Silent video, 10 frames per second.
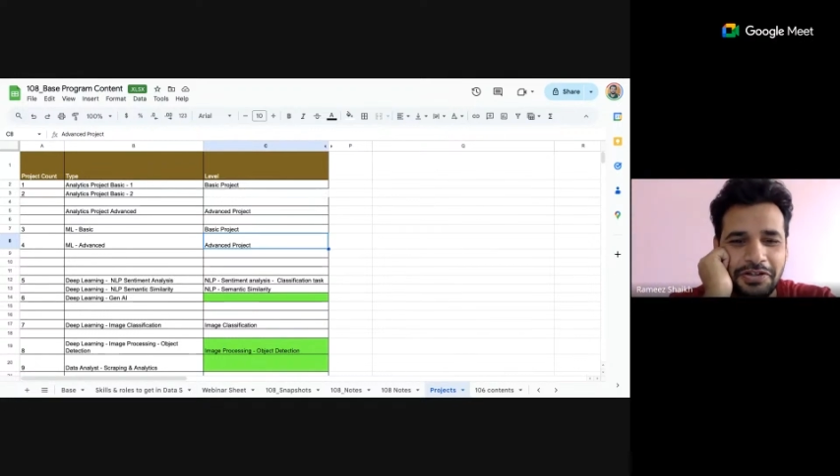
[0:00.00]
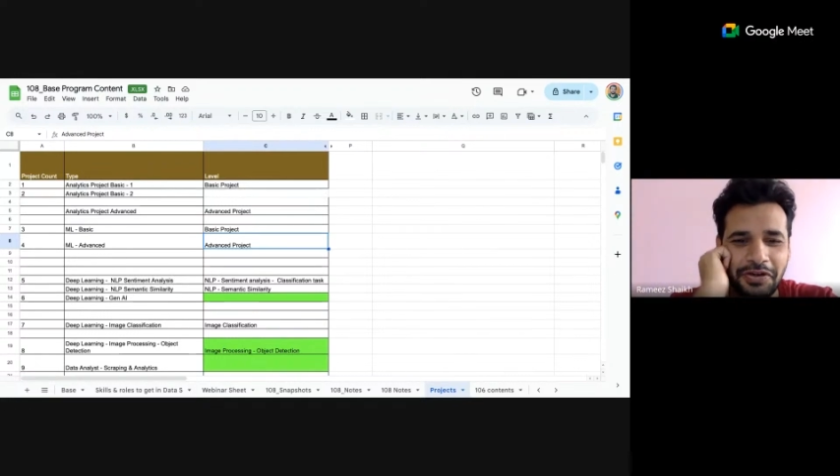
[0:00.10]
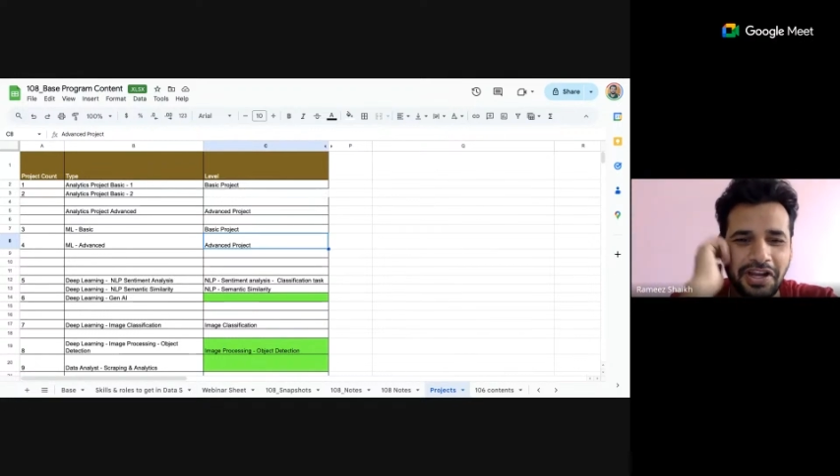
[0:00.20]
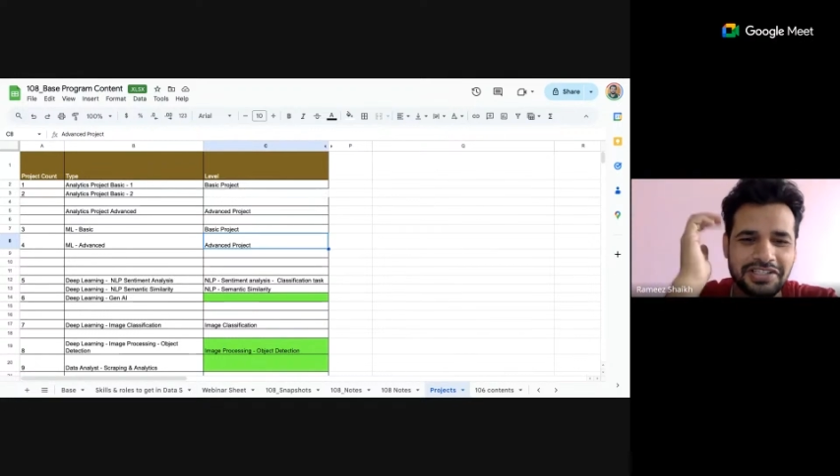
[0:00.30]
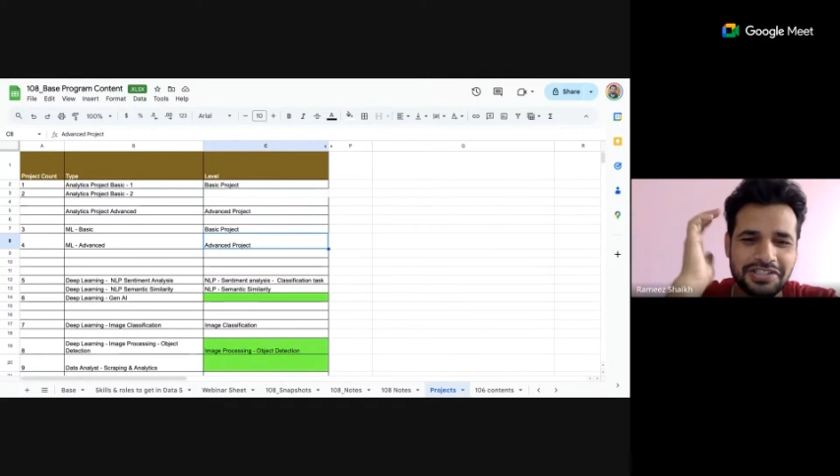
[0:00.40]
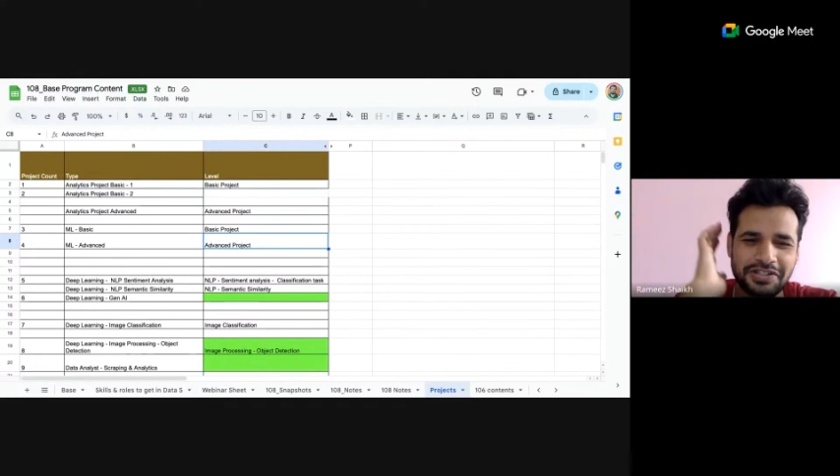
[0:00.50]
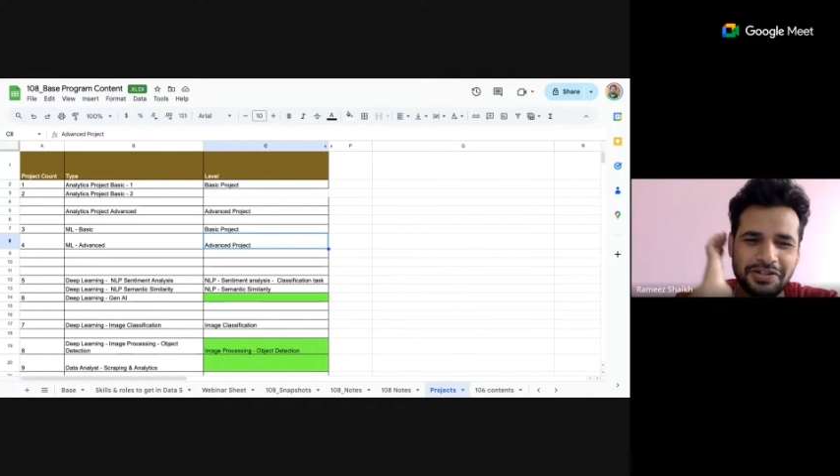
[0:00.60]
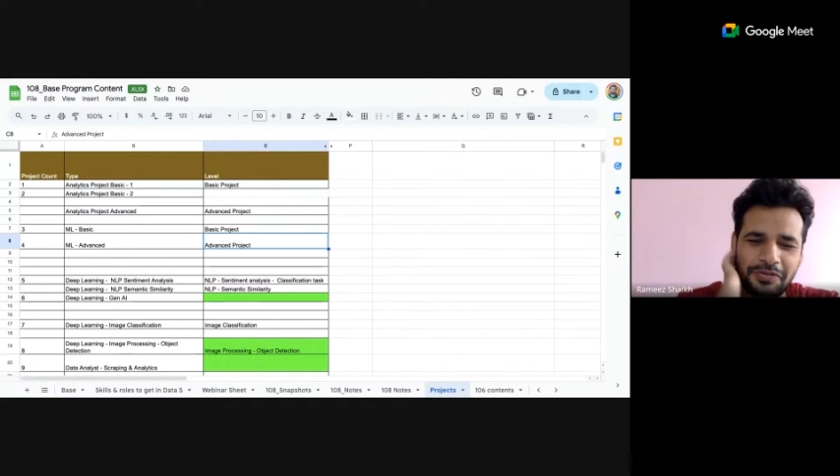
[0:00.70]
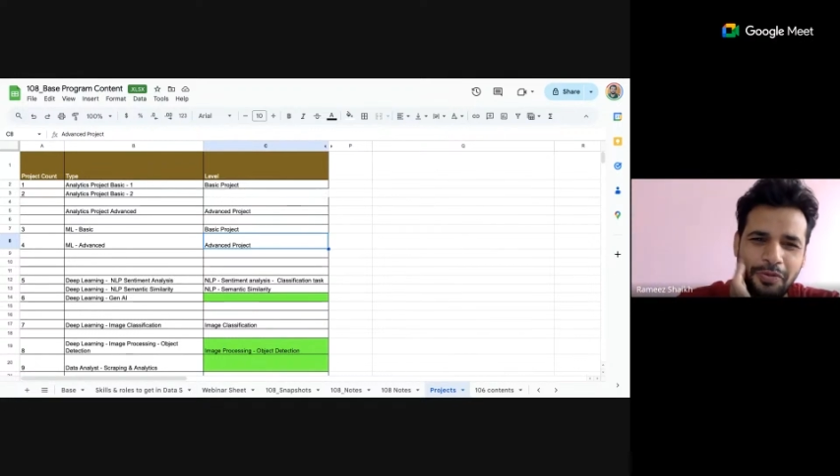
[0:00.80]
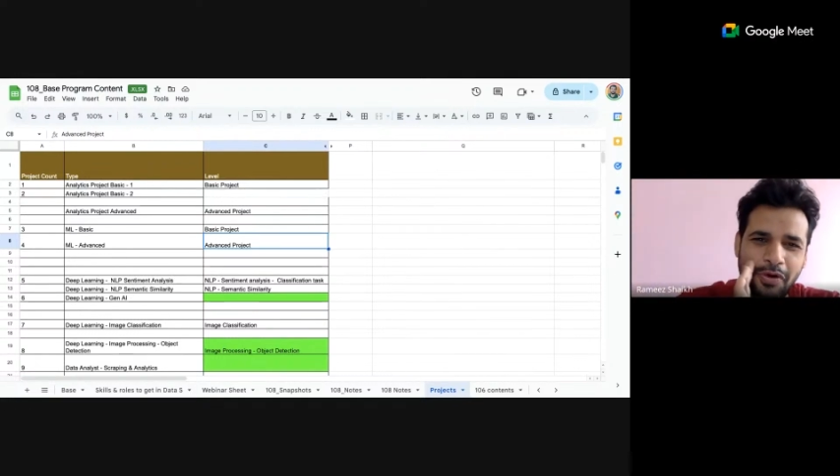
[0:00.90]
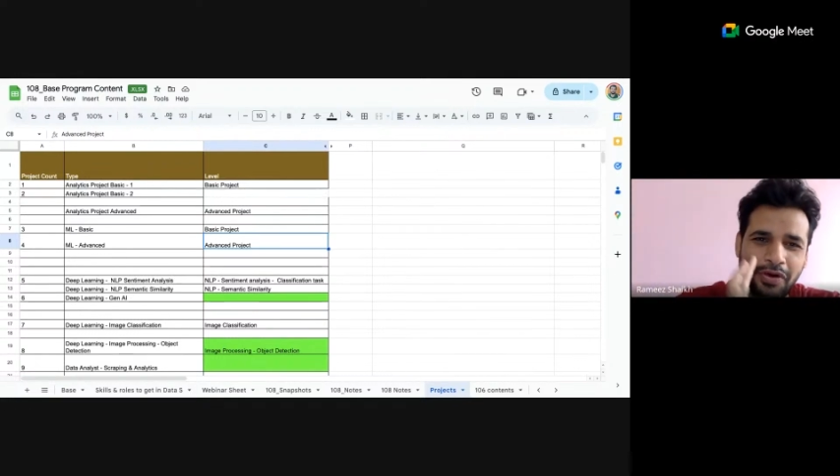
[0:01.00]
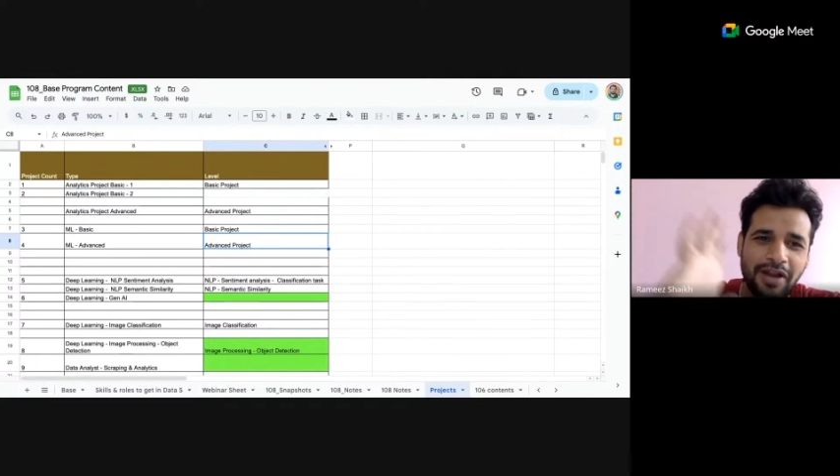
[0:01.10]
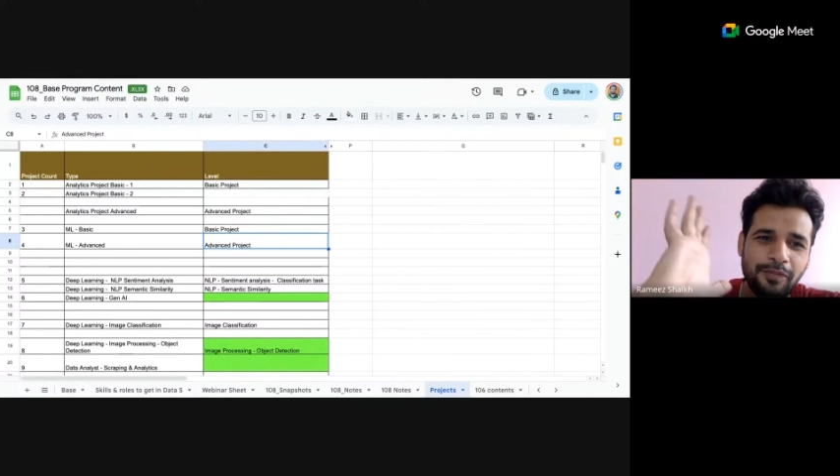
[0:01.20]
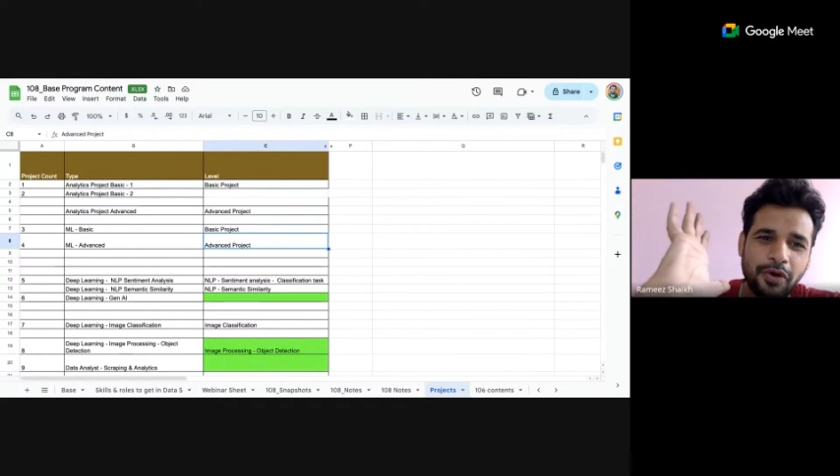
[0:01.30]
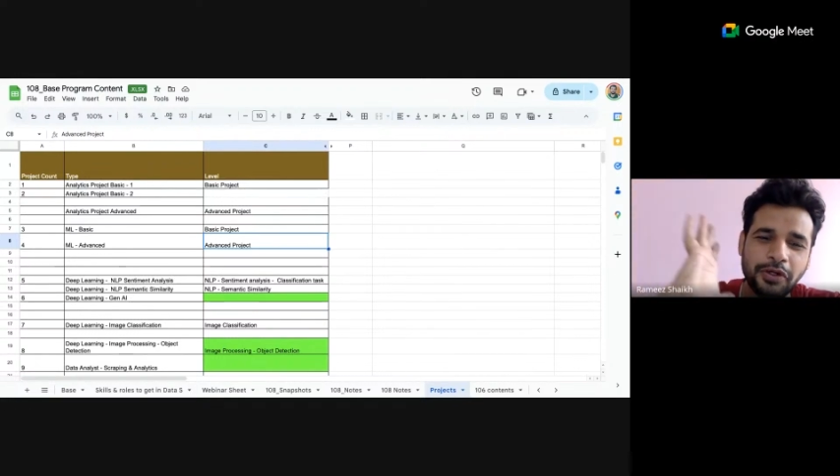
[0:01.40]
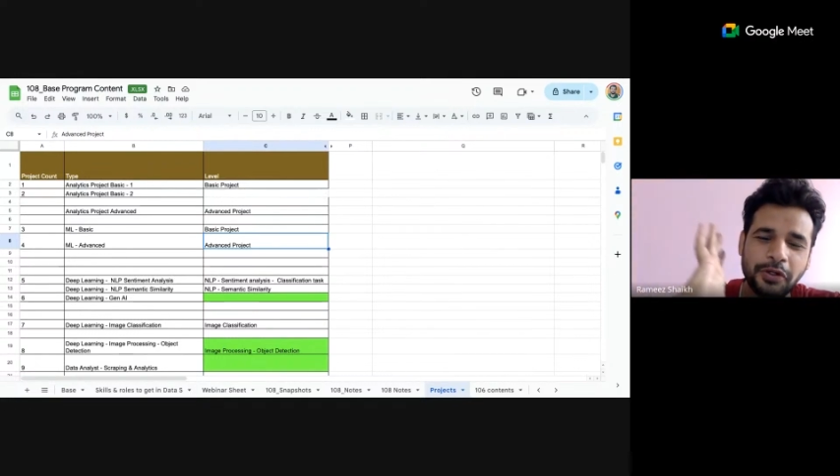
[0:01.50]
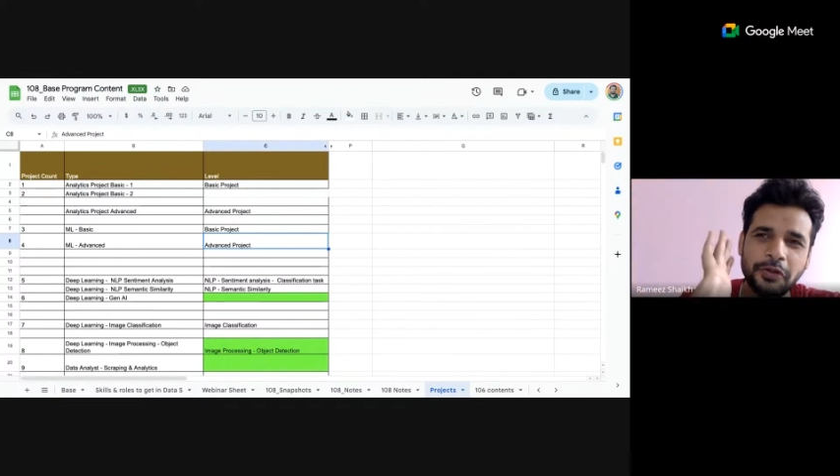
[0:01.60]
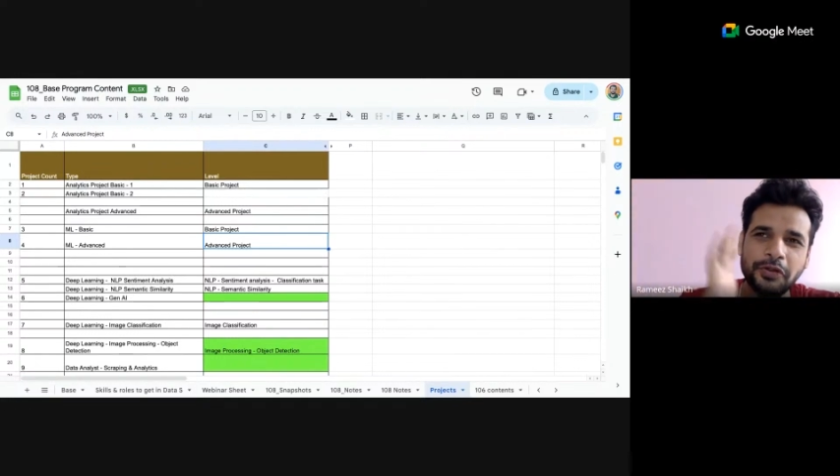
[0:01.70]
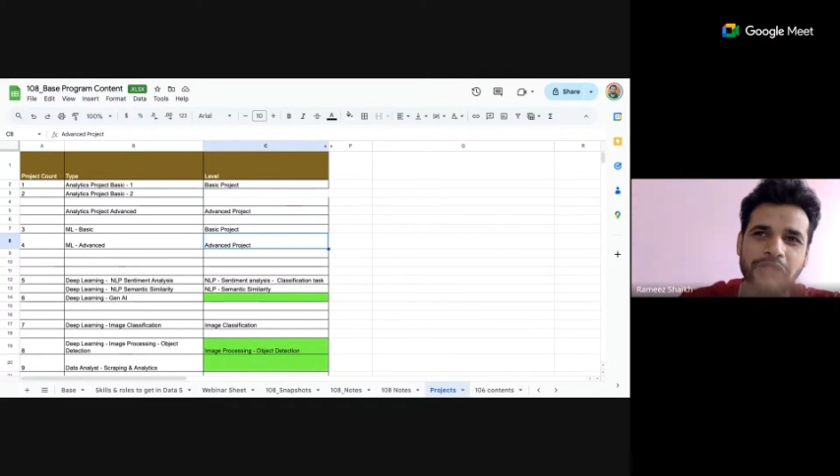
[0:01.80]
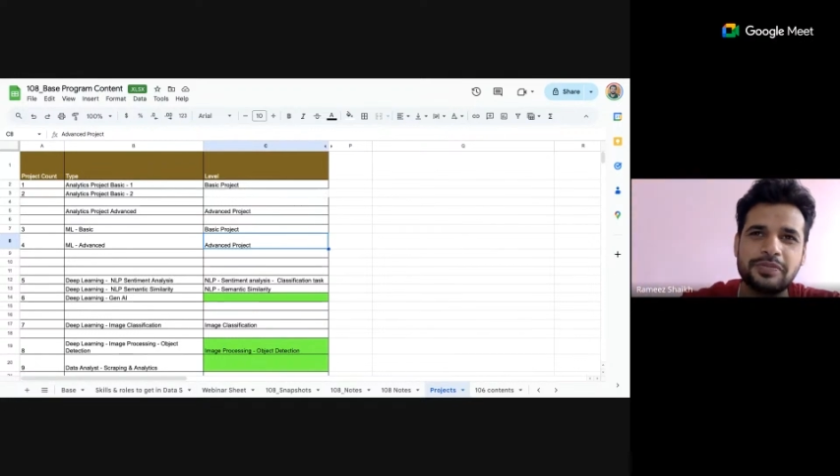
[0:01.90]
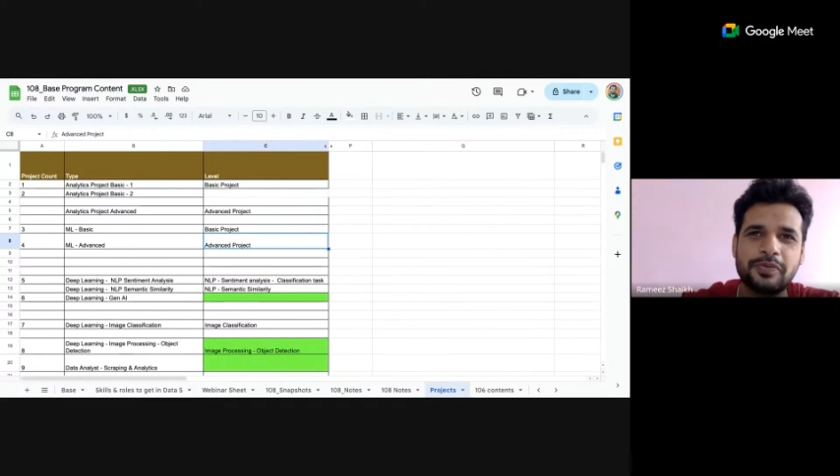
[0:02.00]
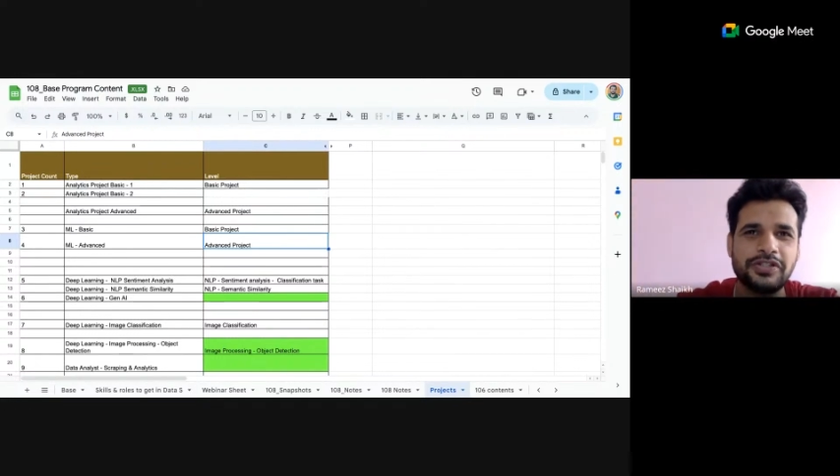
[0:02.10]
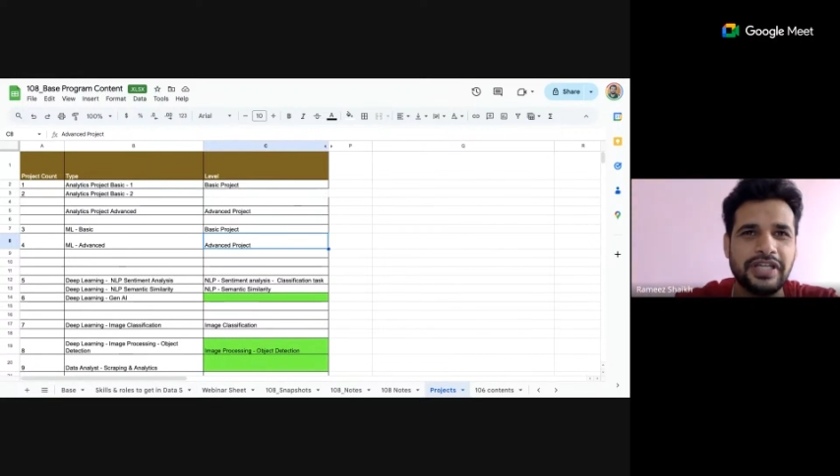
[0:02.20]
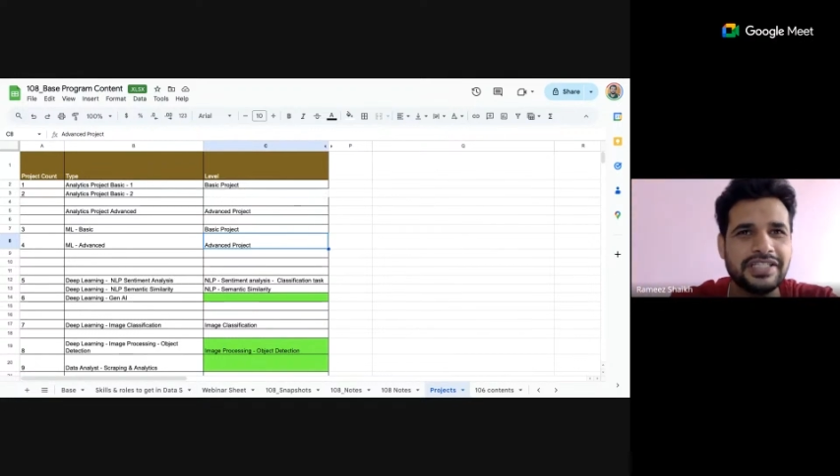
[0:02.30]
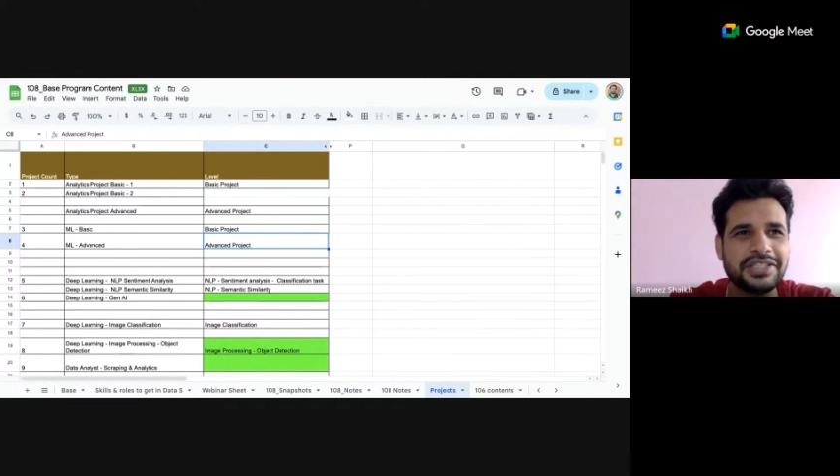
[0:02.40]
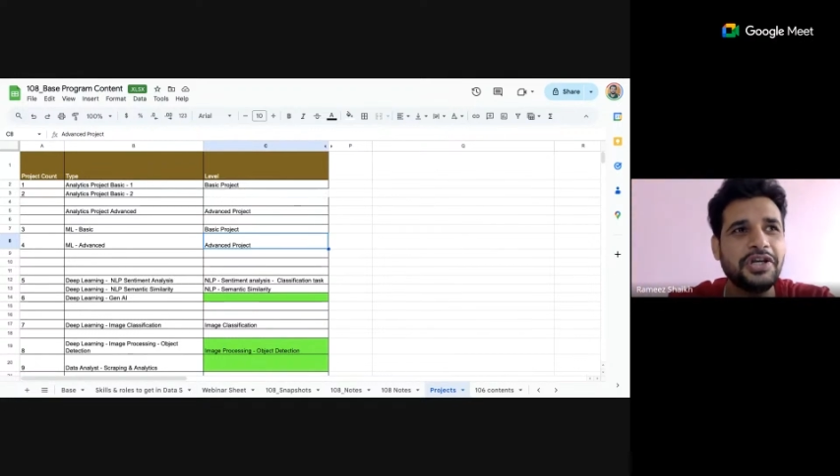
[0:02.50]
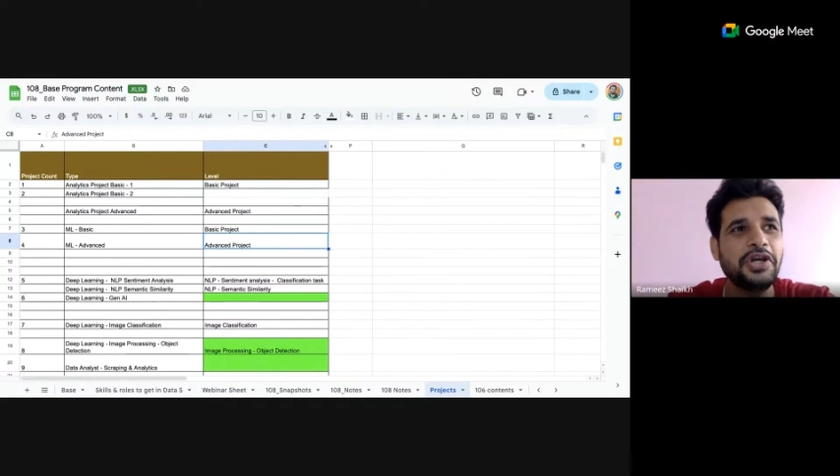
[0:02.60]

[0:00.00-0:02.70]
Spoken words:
So guys, more and more you do these projects,